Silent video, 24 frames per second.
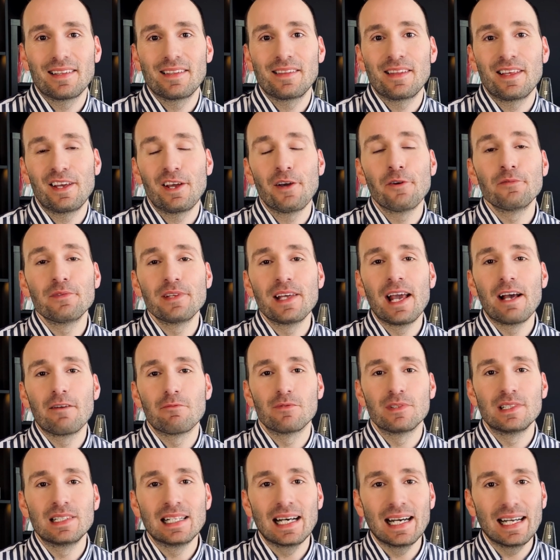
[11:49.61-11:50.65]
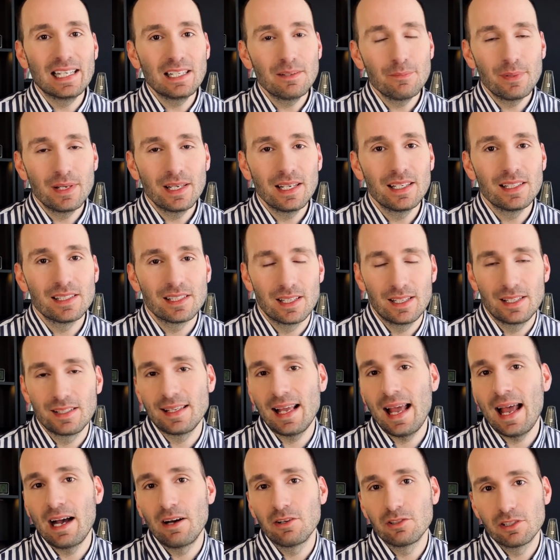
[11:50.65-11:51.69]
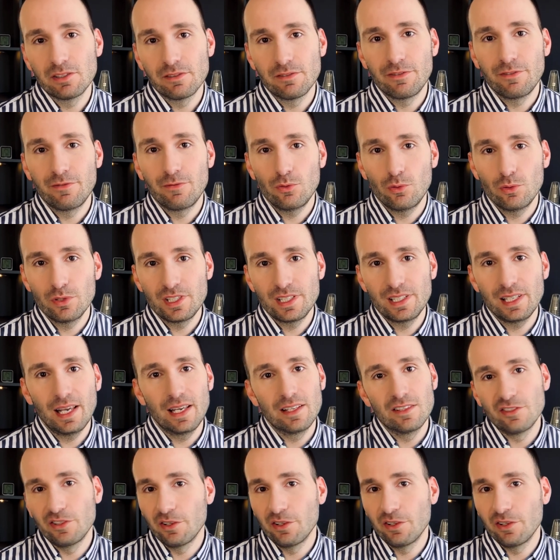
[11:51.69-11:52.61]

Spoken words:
they only have 9 pieces out of 48,